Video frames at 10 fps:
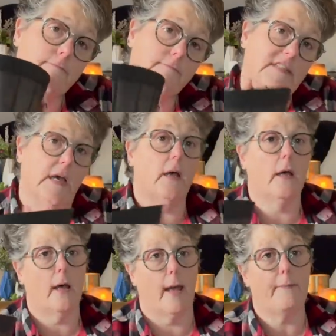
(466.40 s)
Duh,
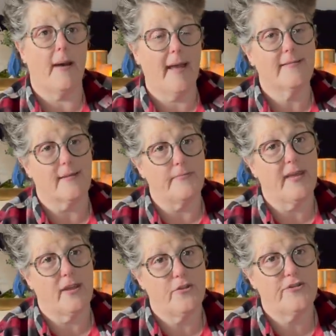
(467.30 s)
I'm buying
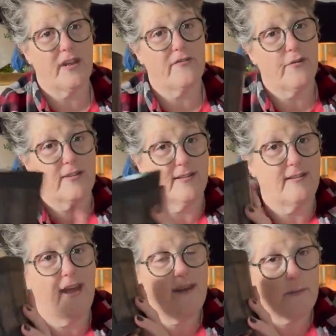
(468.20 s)
something and using it for its
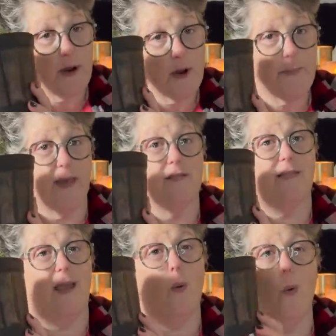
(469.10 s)
intended purpose.
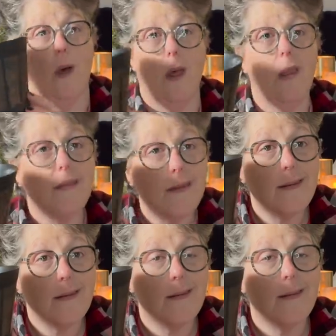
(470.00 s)
Like what?
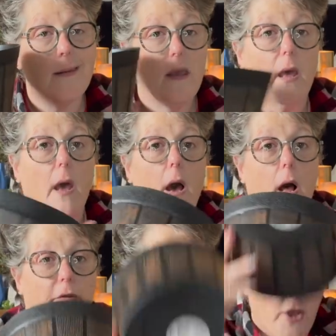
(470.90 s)

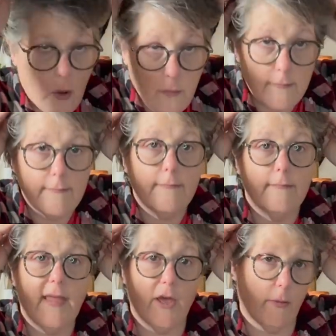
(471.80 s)
Also,
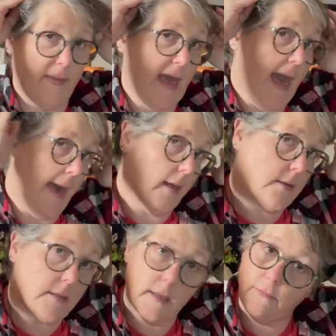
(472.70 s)
it could be a hat.
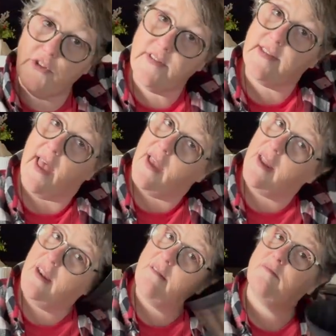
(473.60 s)
I'm just
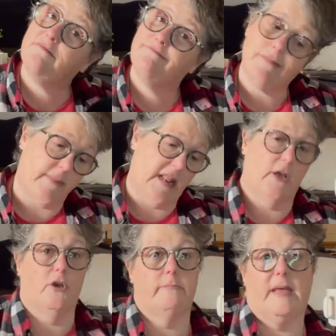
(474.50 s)
saying. I mean,
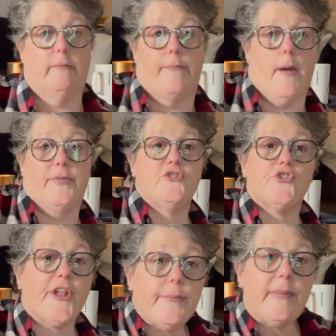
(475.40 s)
it could be. It probably
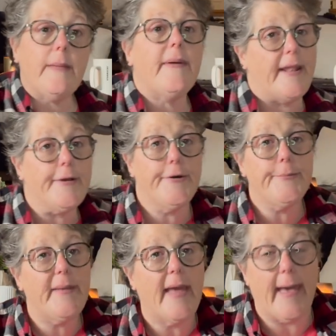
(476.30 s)
shouldn't be, but it
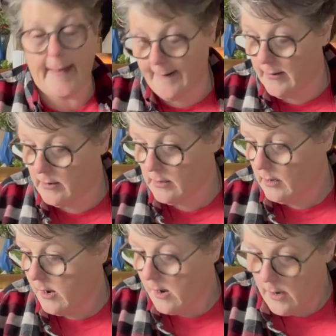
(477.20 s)
could be a hat.
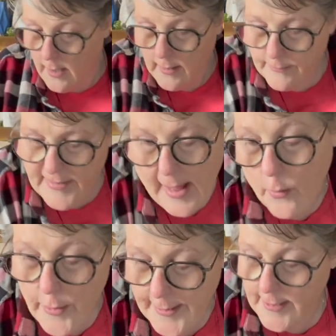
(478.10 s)
But I
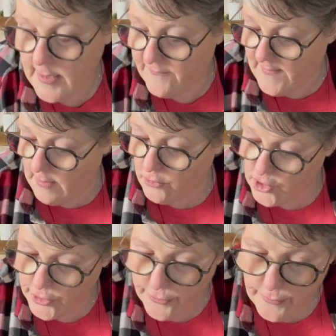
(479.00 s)
wouldn't if I was
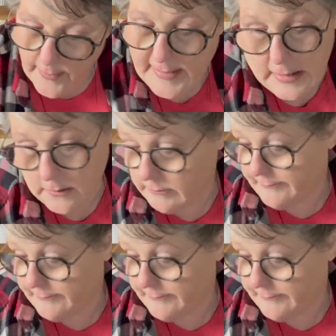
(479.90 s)
you. I mean,